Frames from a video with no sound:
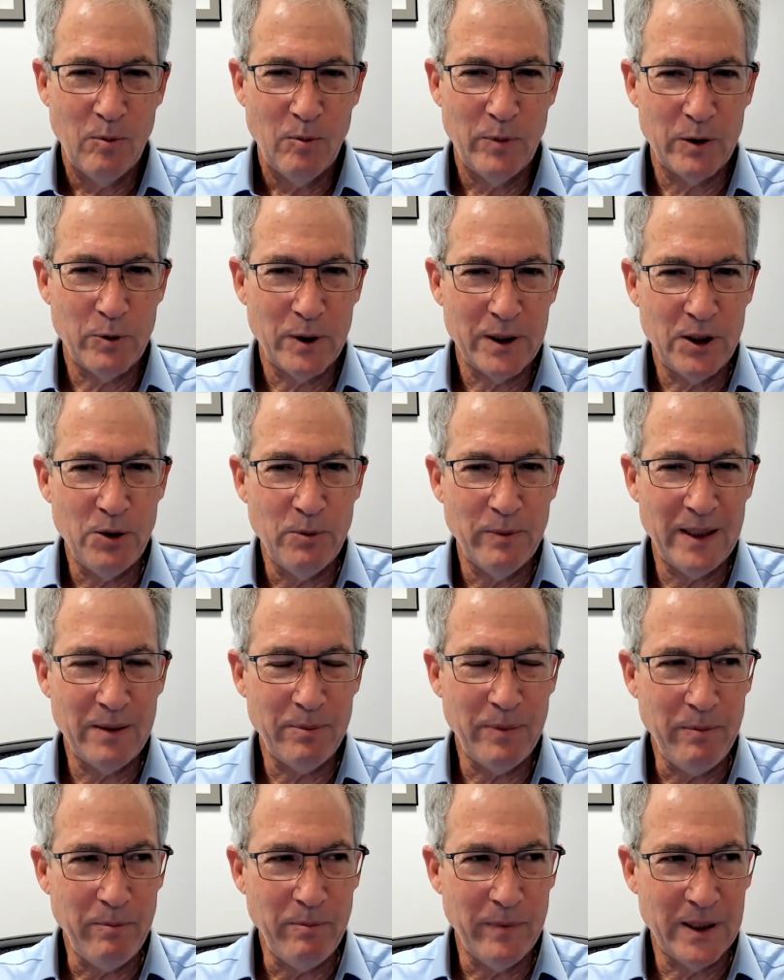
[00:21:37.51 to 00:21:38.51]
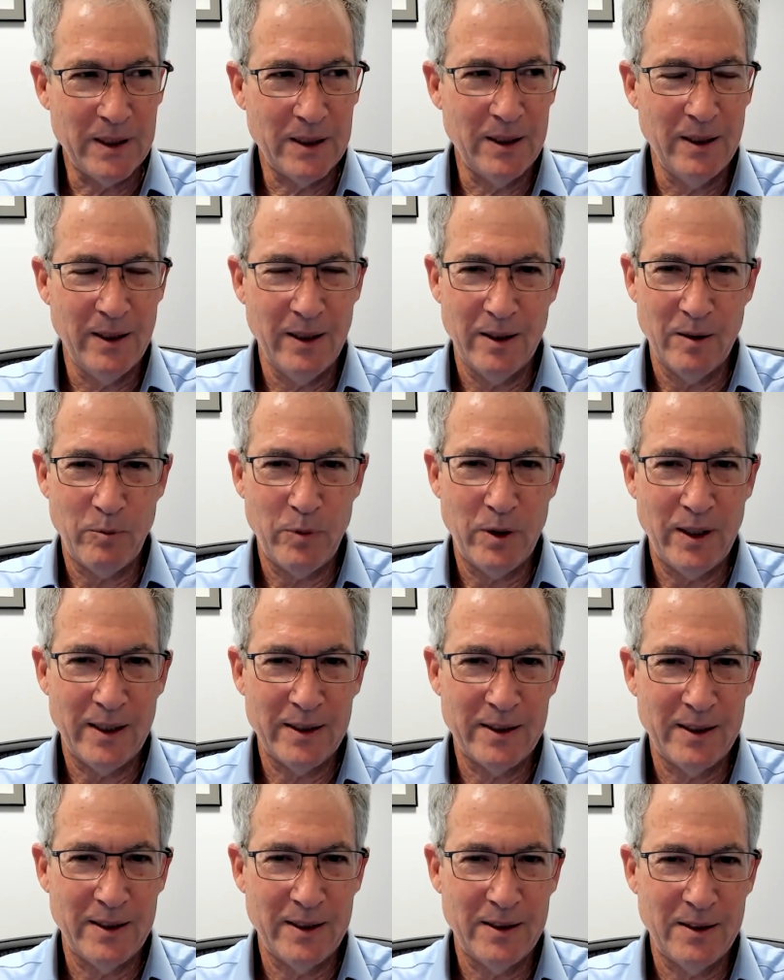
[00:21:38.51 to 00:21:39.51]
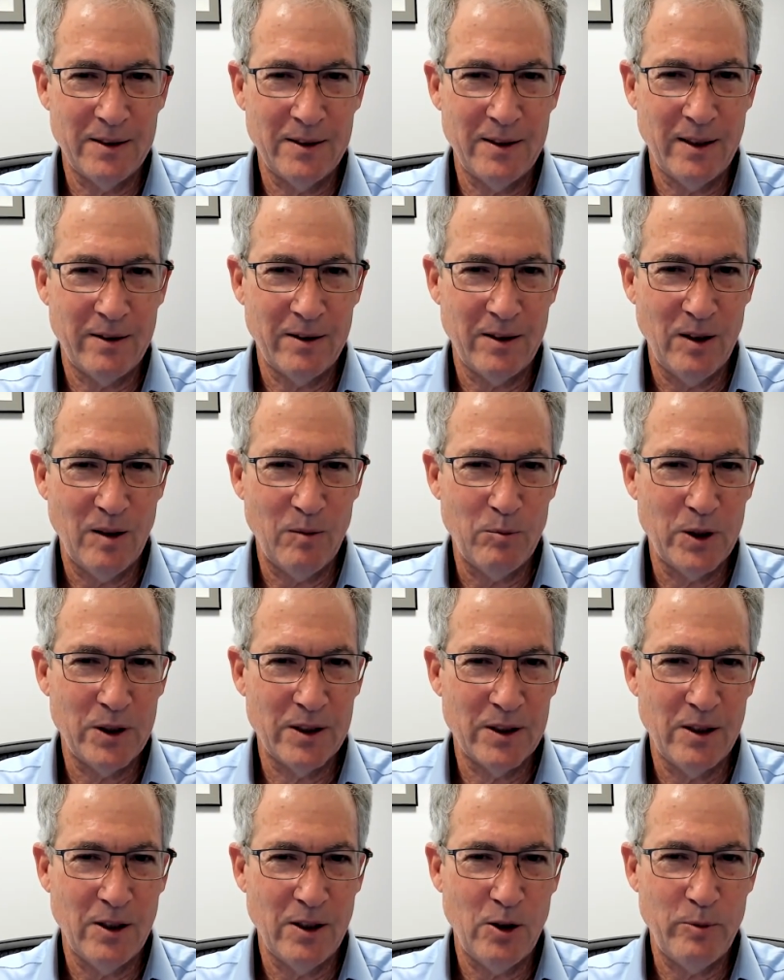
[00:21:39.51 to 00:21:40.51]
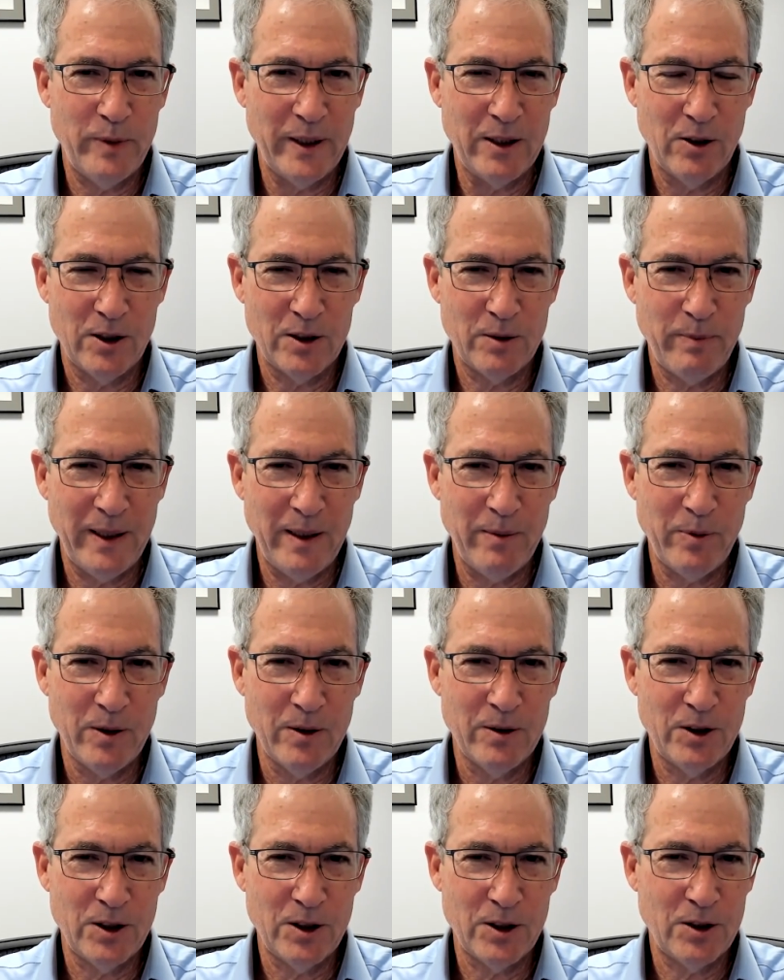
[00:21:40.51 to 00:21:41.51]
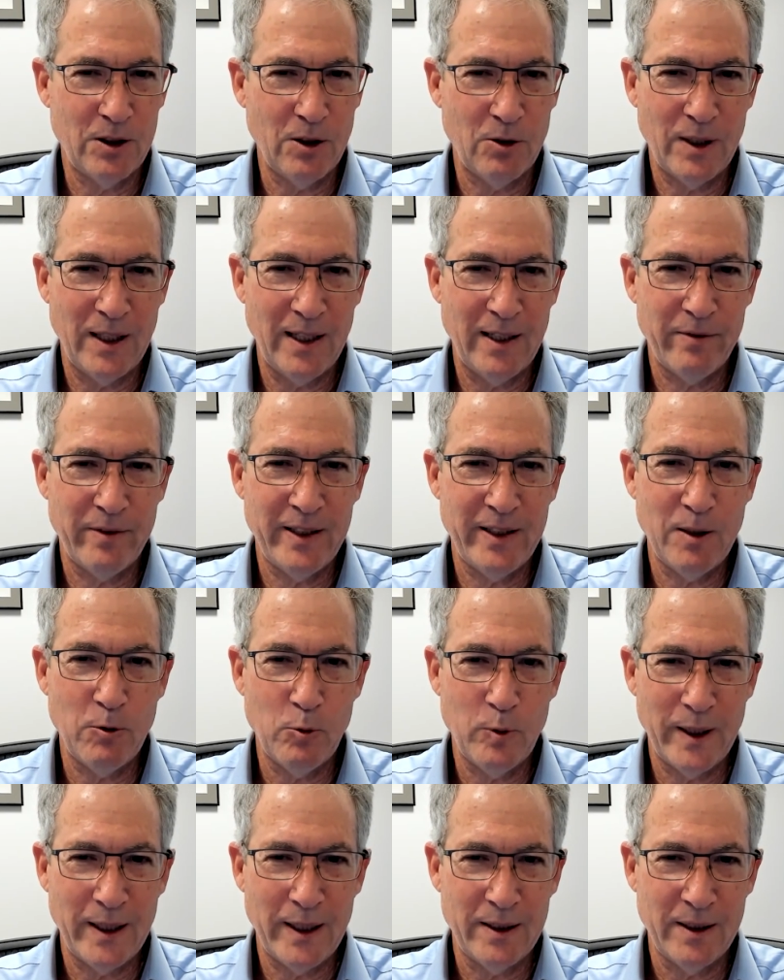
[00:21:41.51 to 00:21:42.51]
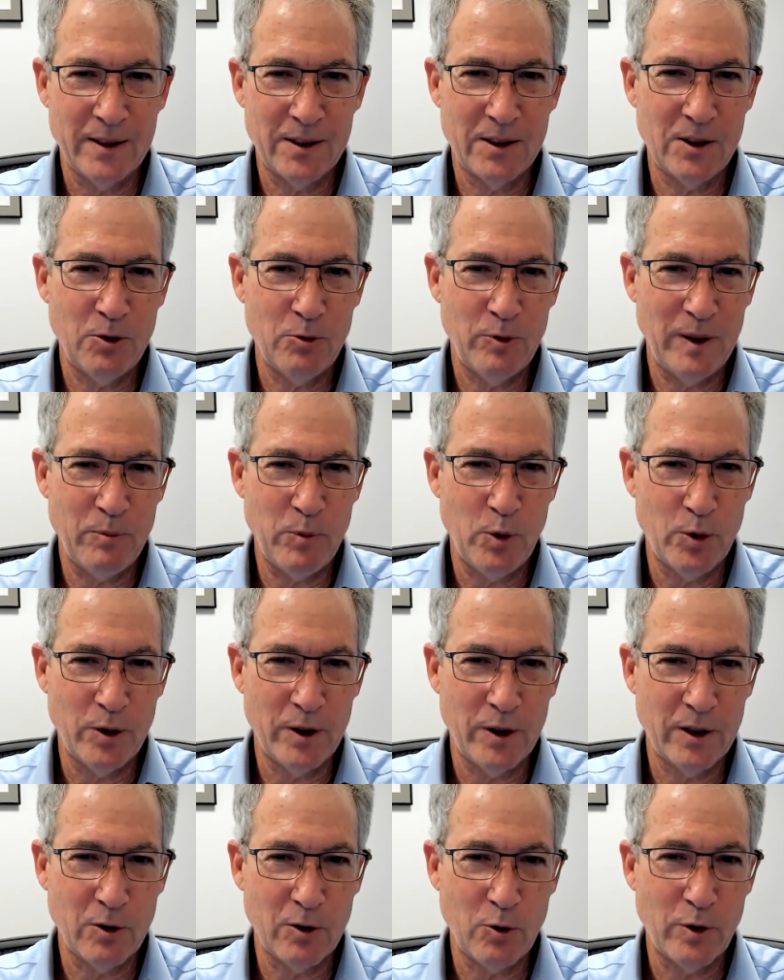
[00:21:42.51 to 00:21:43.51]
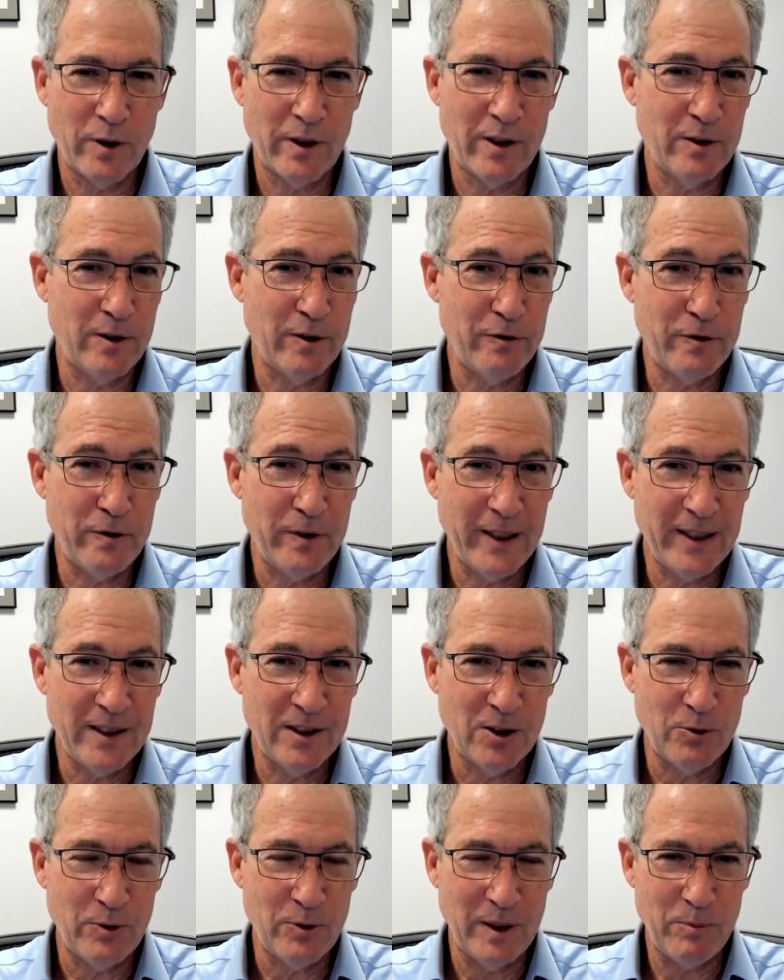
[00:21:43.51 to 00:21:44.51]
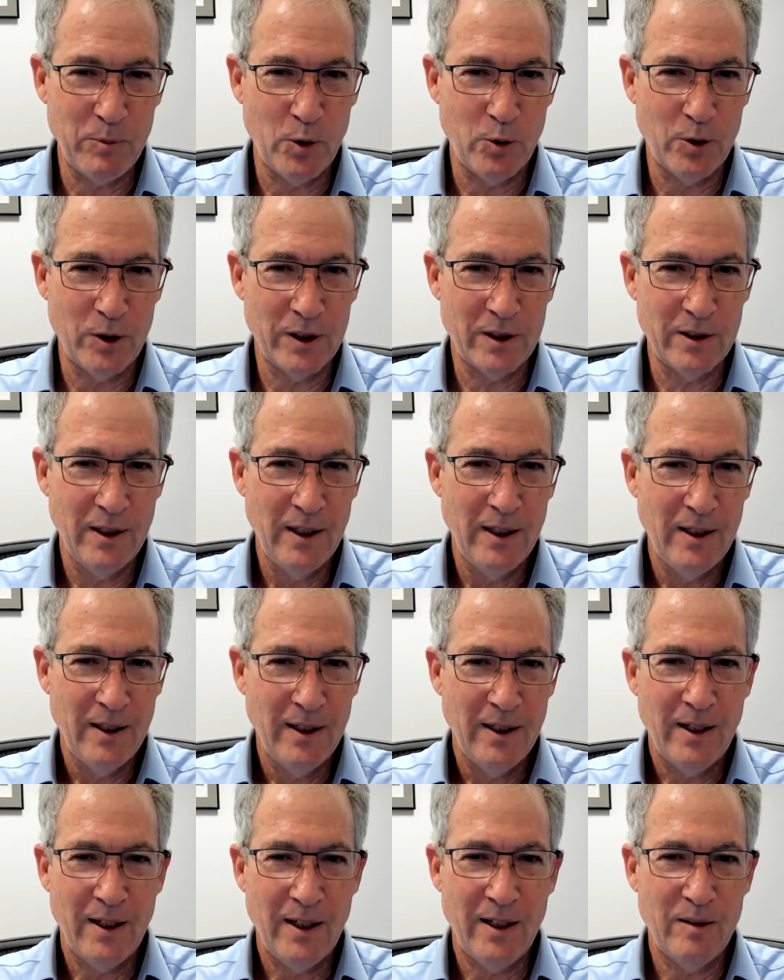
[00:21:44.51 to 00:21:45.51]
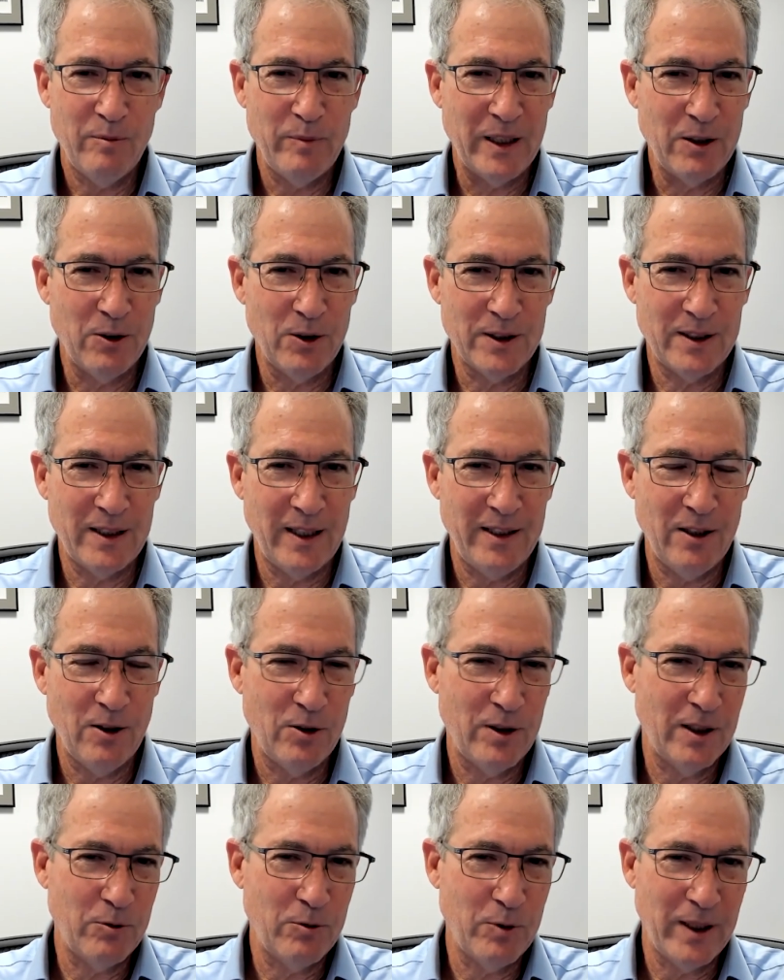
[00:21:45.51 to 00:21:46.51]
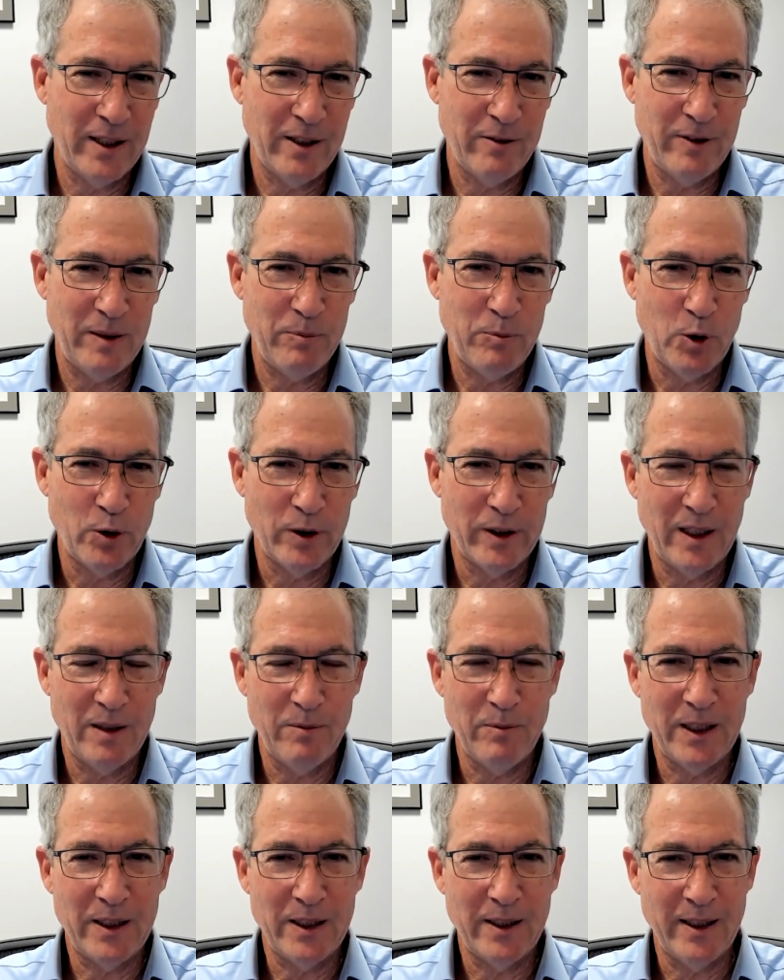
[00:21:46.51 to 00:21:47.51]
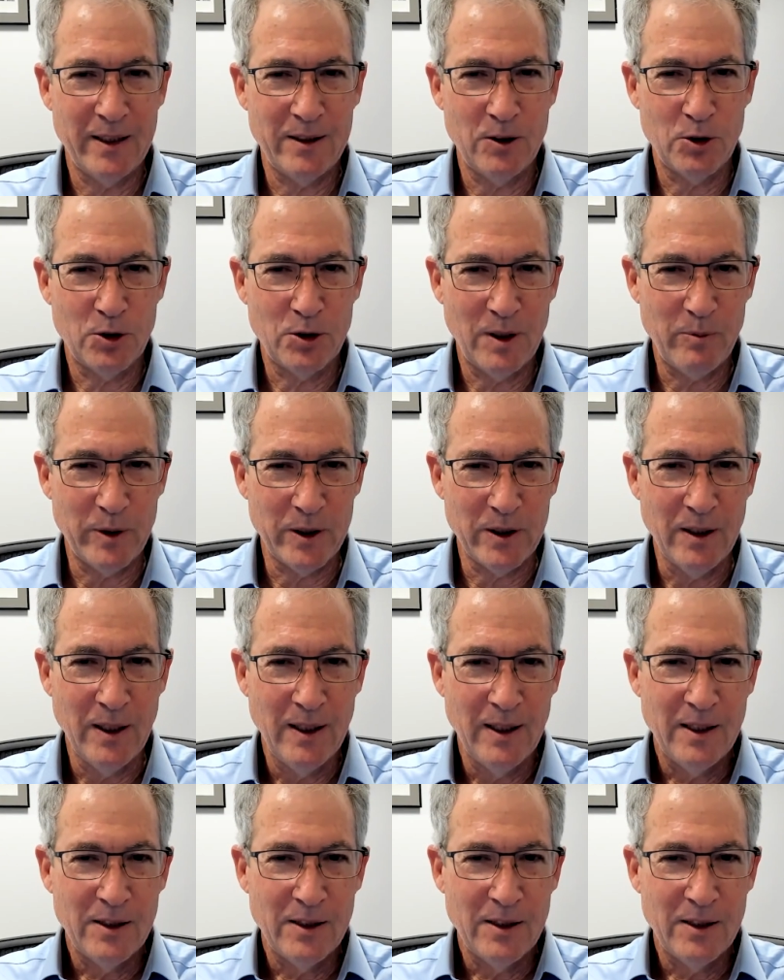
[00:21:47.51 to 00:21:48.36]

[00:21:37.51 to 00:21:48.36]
But what you might be missing in the process is that the number is low because people just don't have the awareness to report, or they're afraid to report because they know that when they report, they might get in trouble.